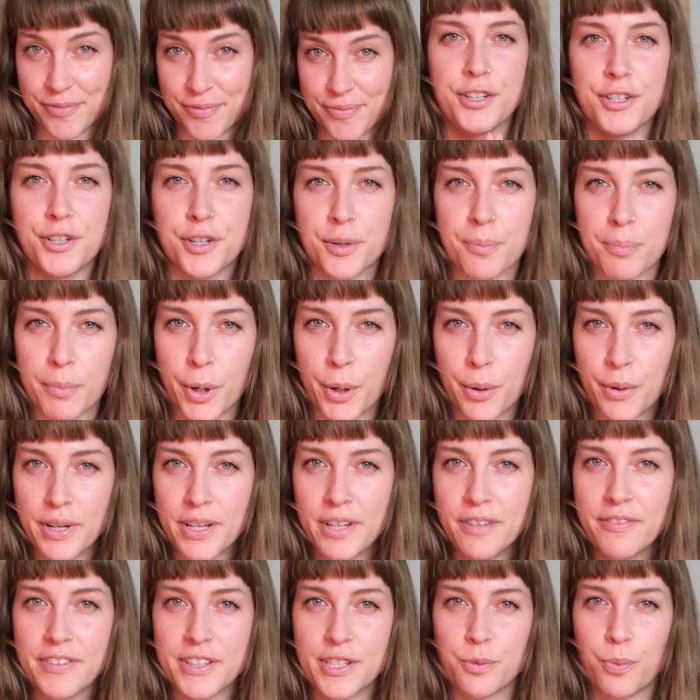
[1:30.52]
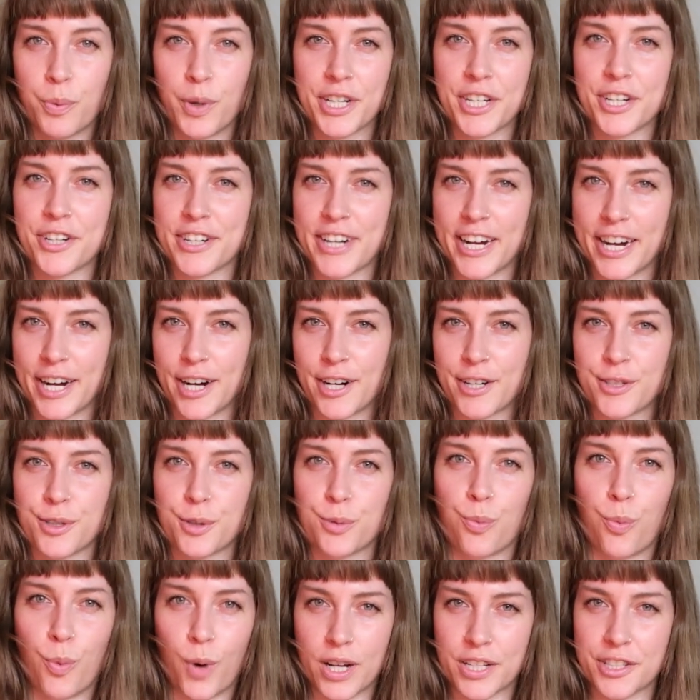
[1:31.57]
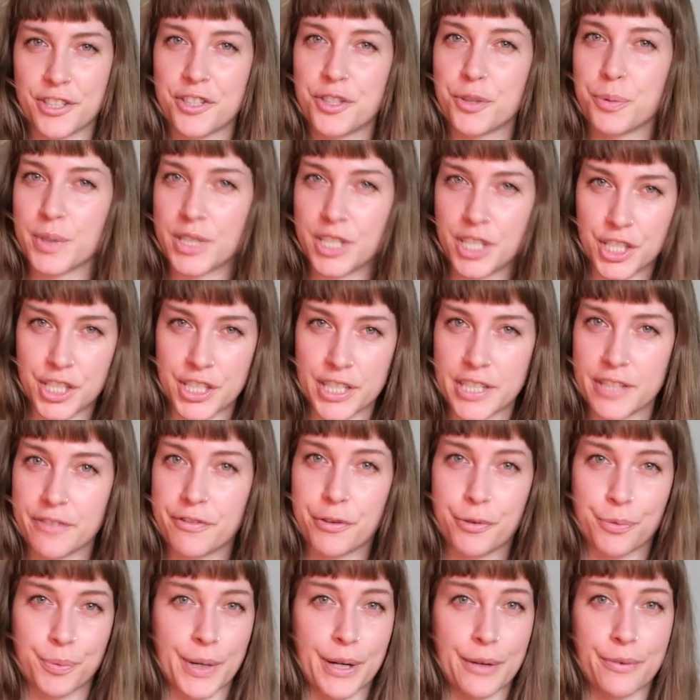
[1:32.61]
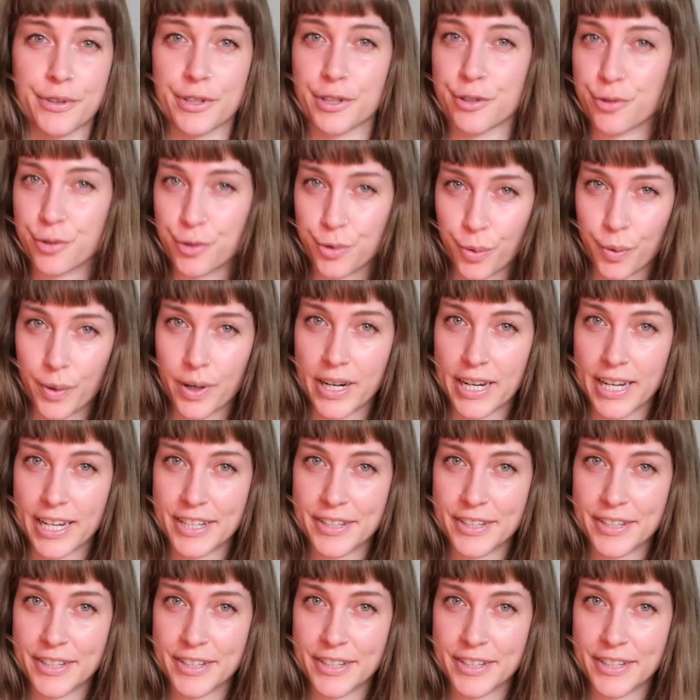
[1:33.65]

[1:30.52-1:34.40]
Your motive is what your character wants to achieve throughout this story.